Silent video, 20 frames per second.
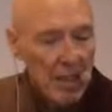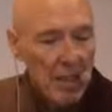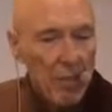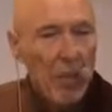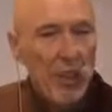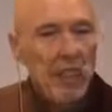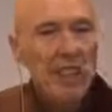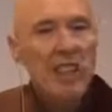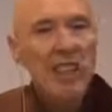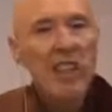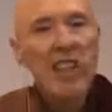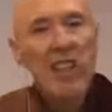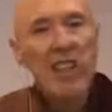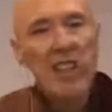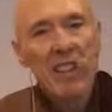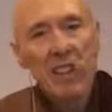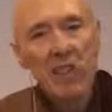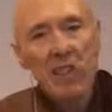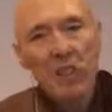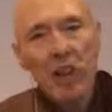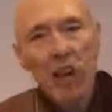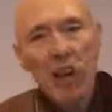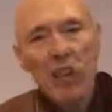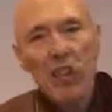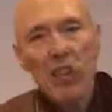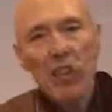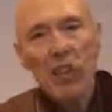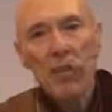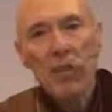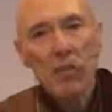We could see that the
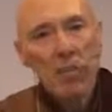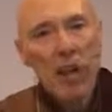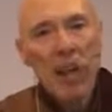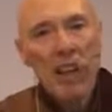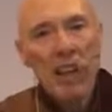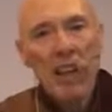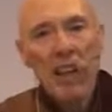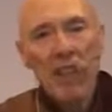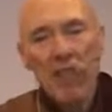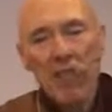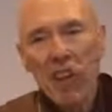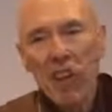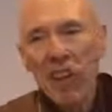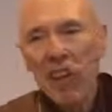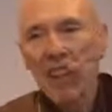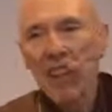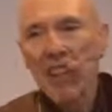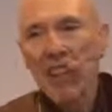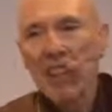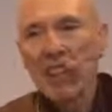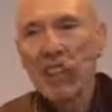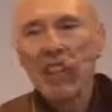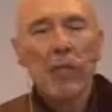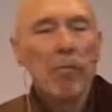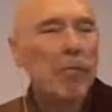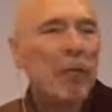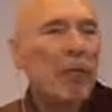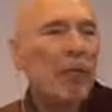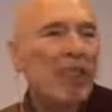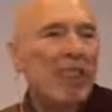father might not recognize him
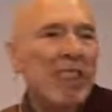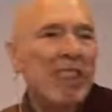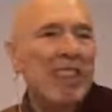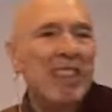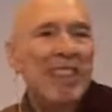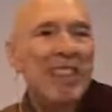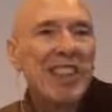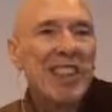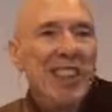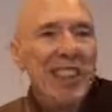because he's